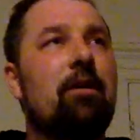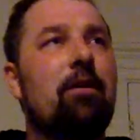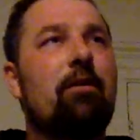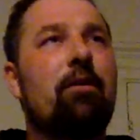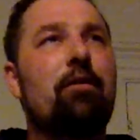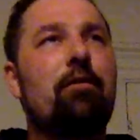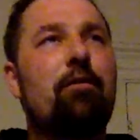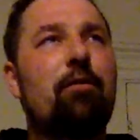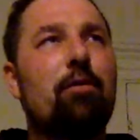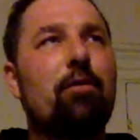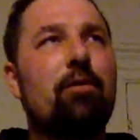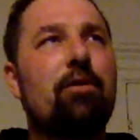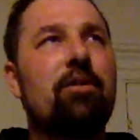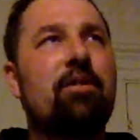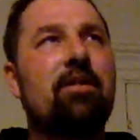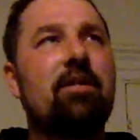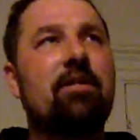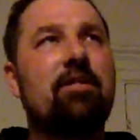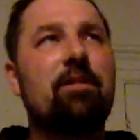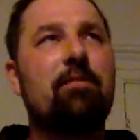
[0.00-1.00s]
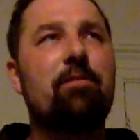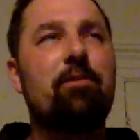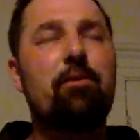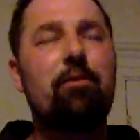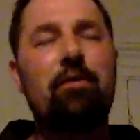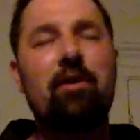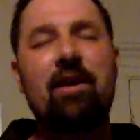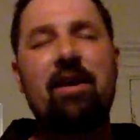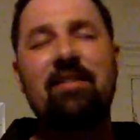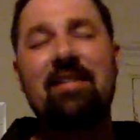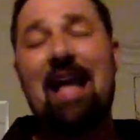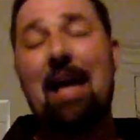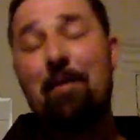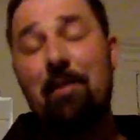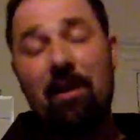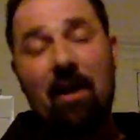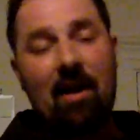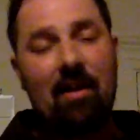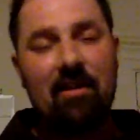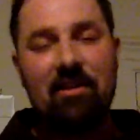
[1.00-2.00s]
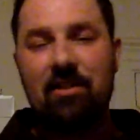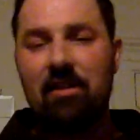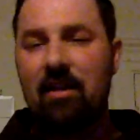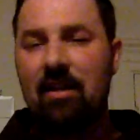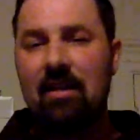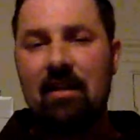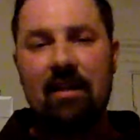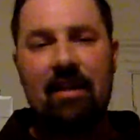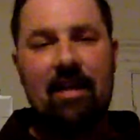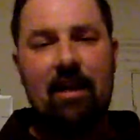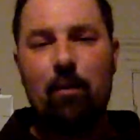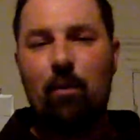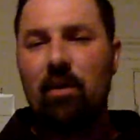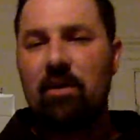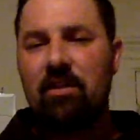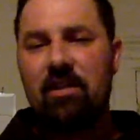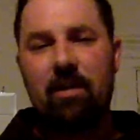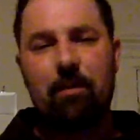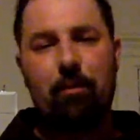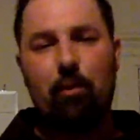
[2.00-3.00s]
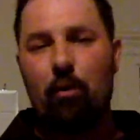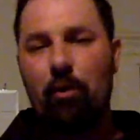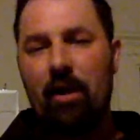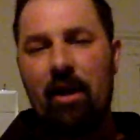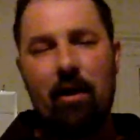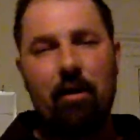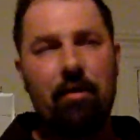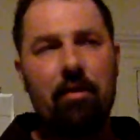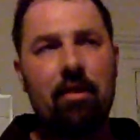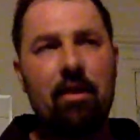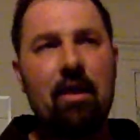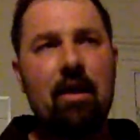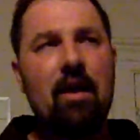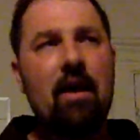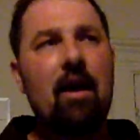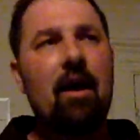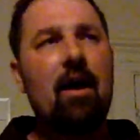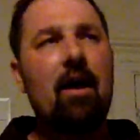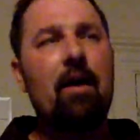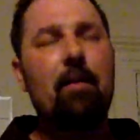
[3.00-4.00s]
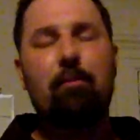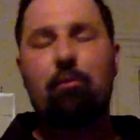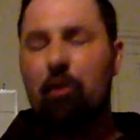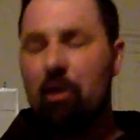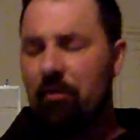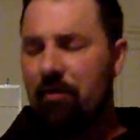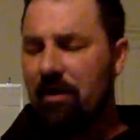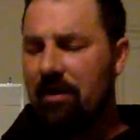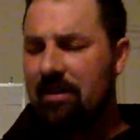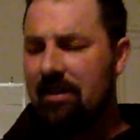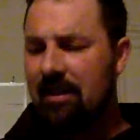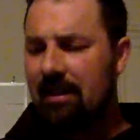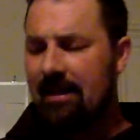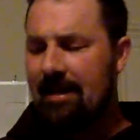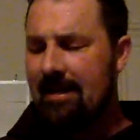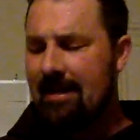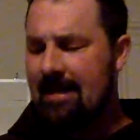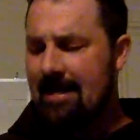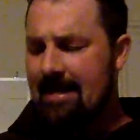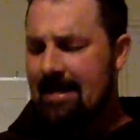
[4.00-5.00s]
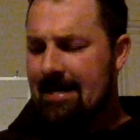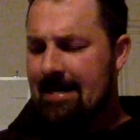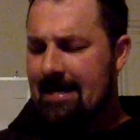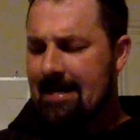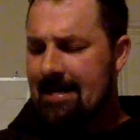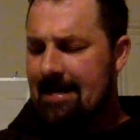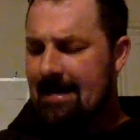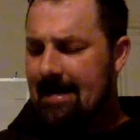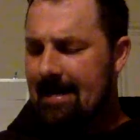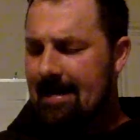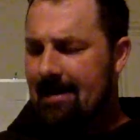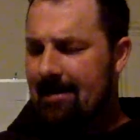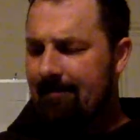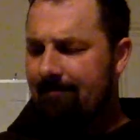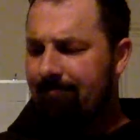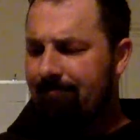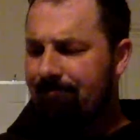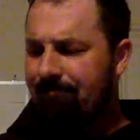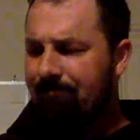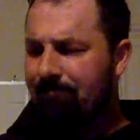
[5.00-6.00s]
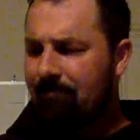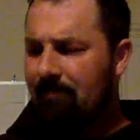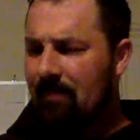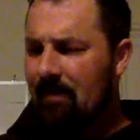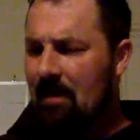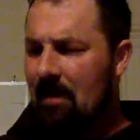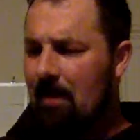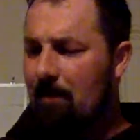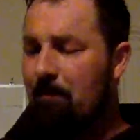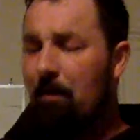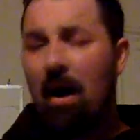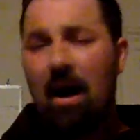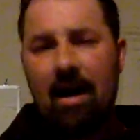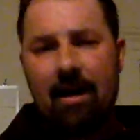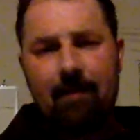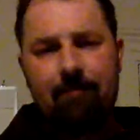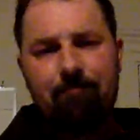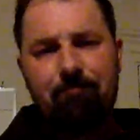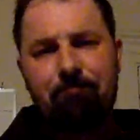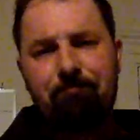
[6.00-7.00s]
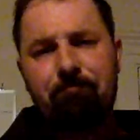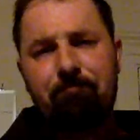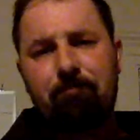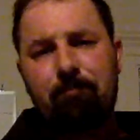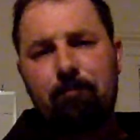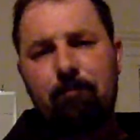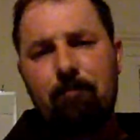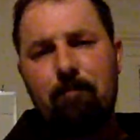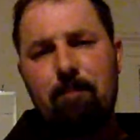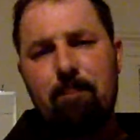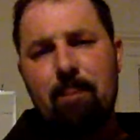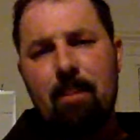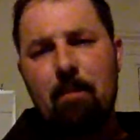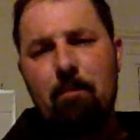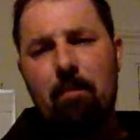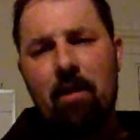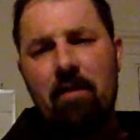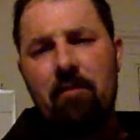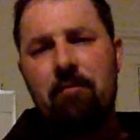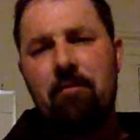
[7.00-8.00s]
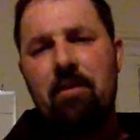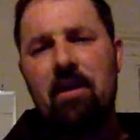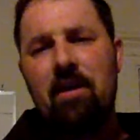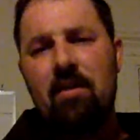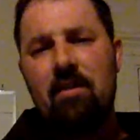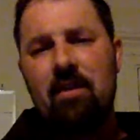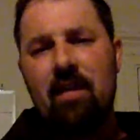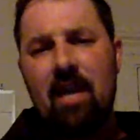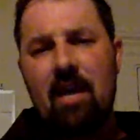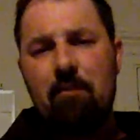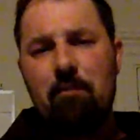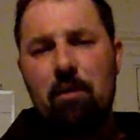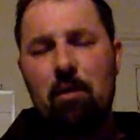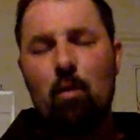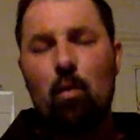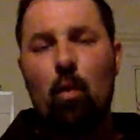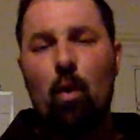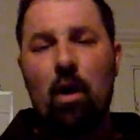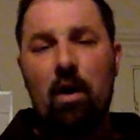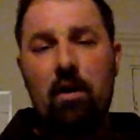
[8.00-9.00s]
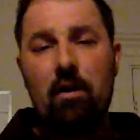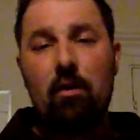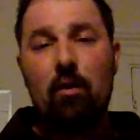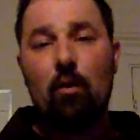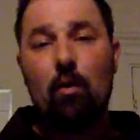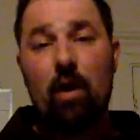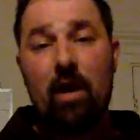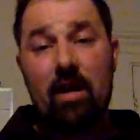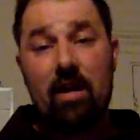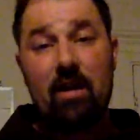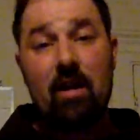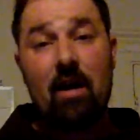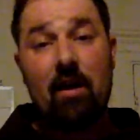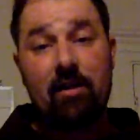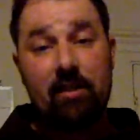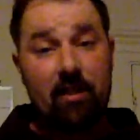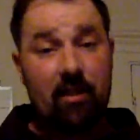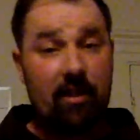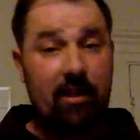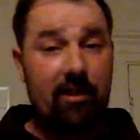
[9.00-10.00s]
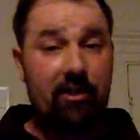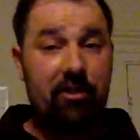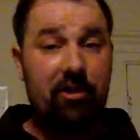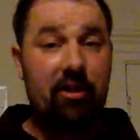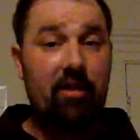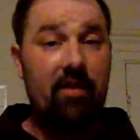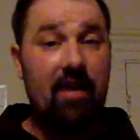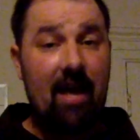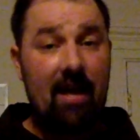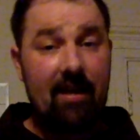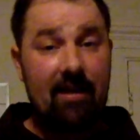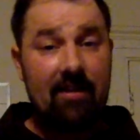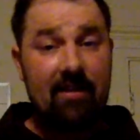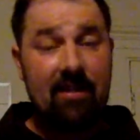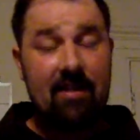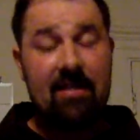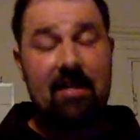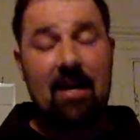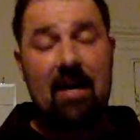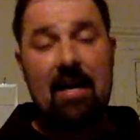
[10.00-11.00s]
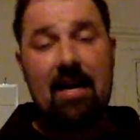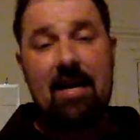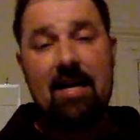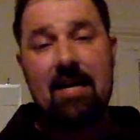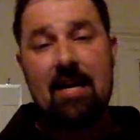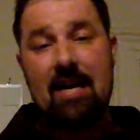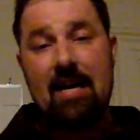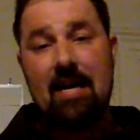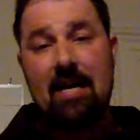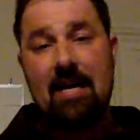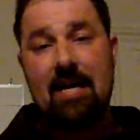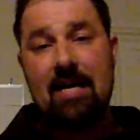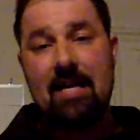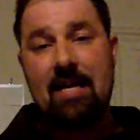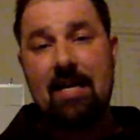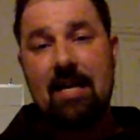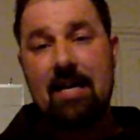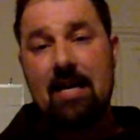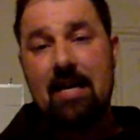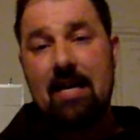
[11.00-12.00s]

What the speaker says: looking forward to some new things. It happened kind of suddenly. He wasn't in poor health previously. But my faith gave me one great consolation. That is, he died on